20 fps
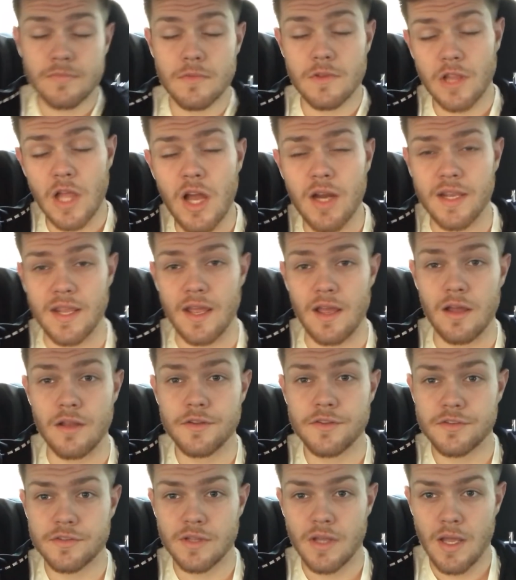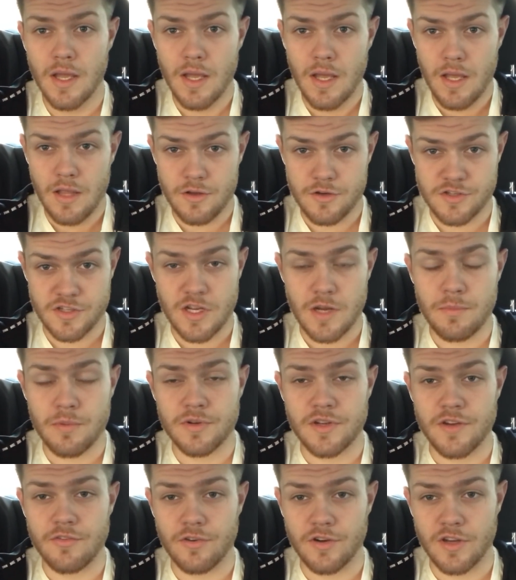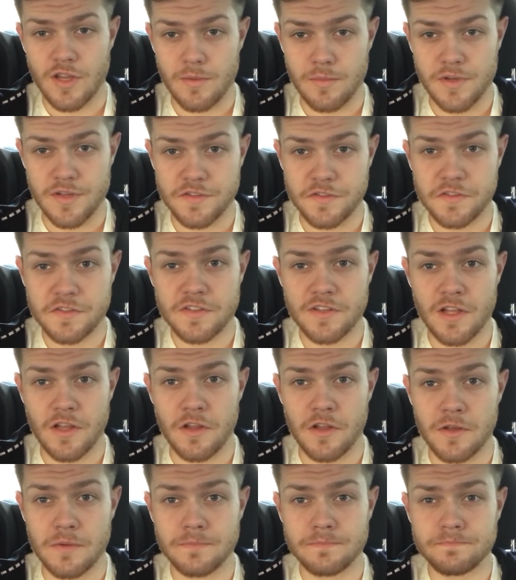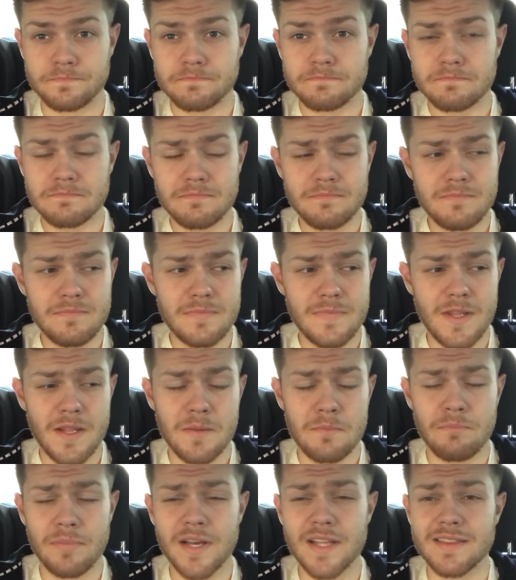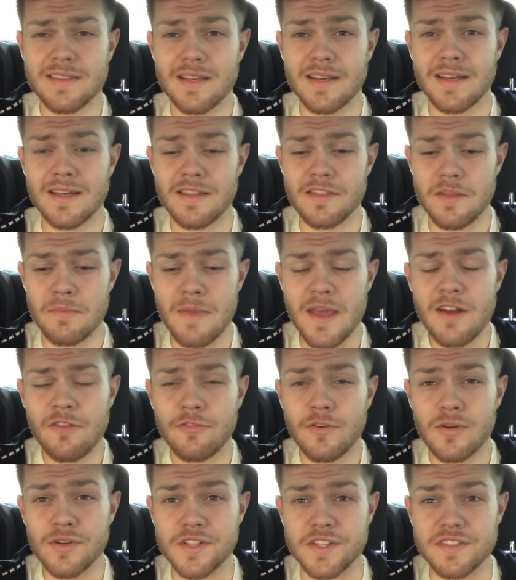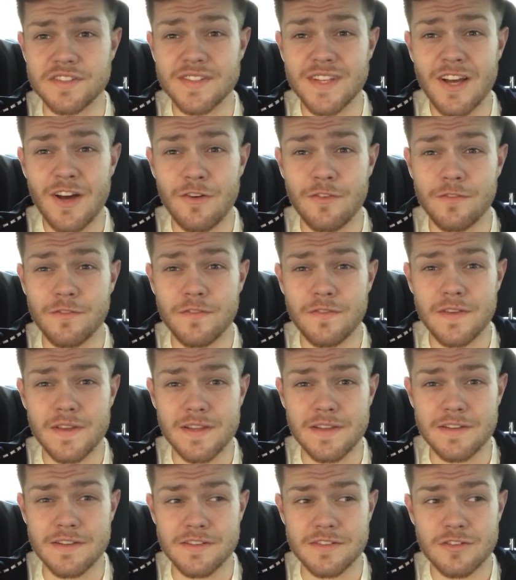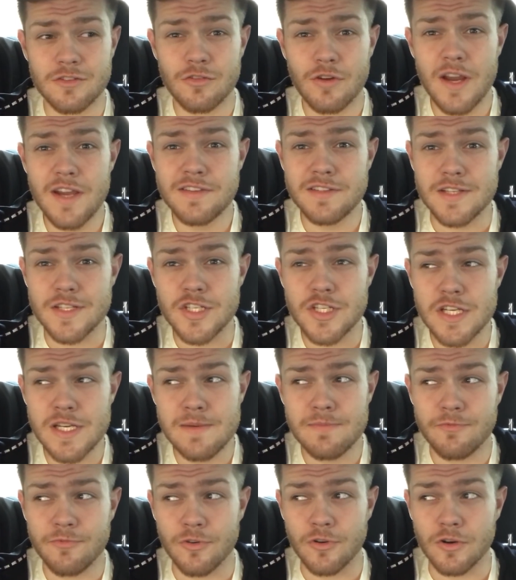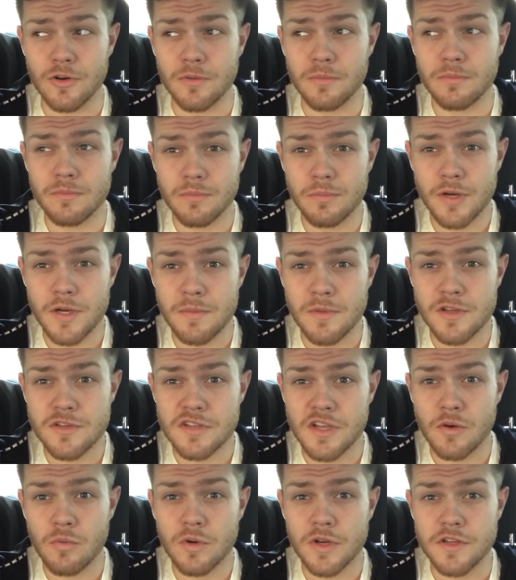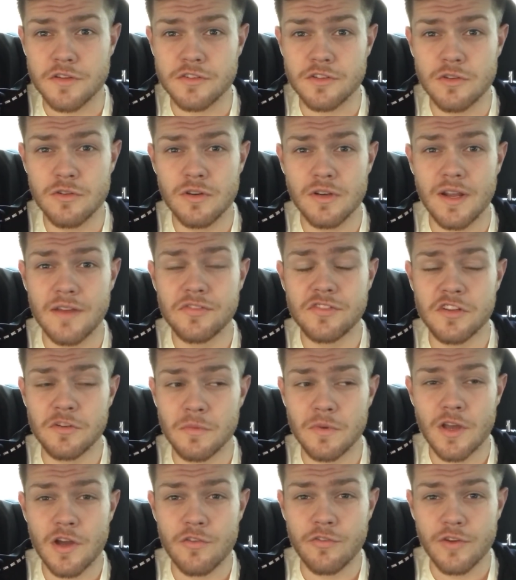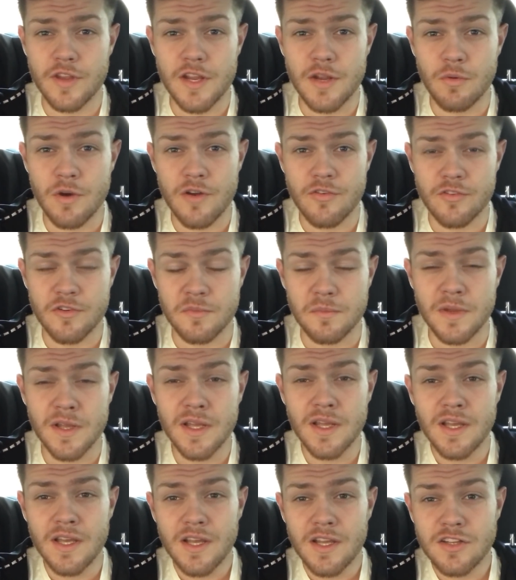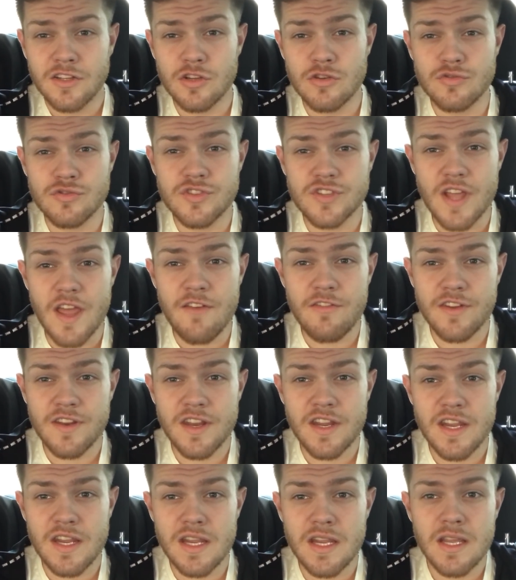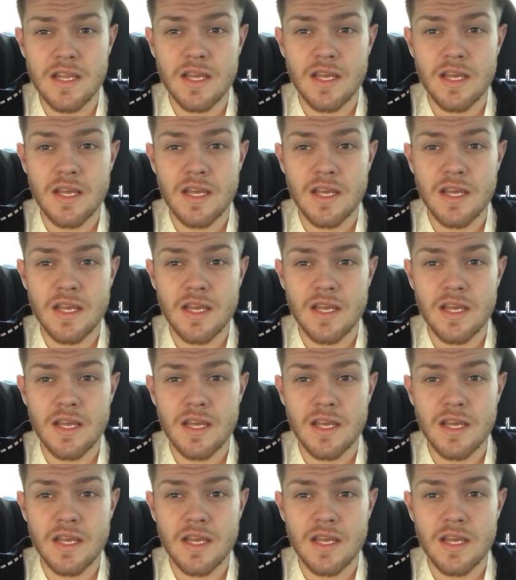lockouts. There's a couple of different companies that sell them. But the manifold itself is crazy cheap for pretty much like what it's doing. I've seen them go for anywhere from $270